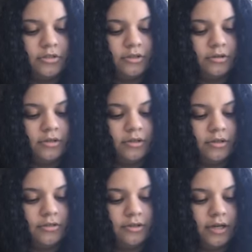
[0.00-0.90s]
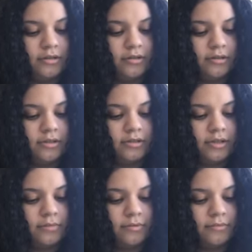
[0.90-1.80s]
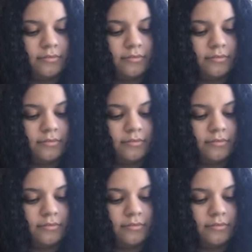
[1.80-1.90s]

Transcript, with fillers: she slowly turns her head and looks up.